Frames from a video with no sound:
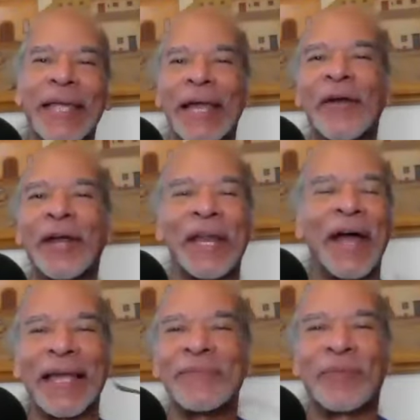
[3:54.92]
Eric and
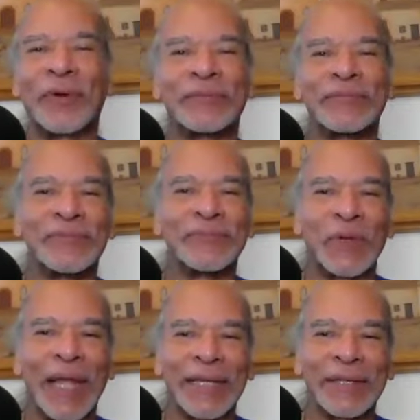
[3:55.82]
I
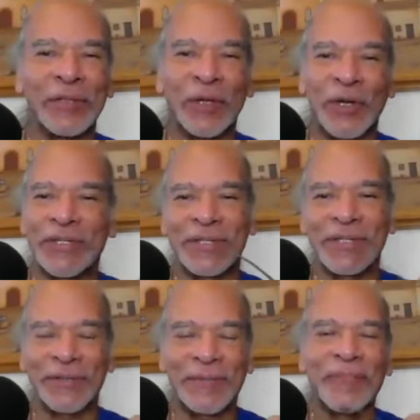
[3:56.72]
we're like nerds.
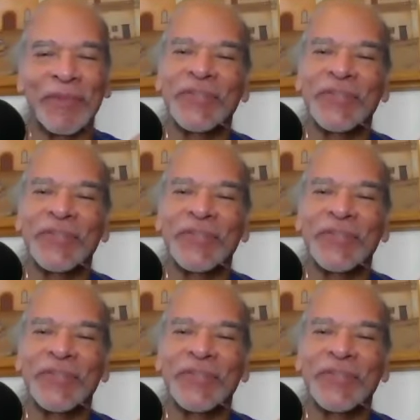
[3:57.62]
So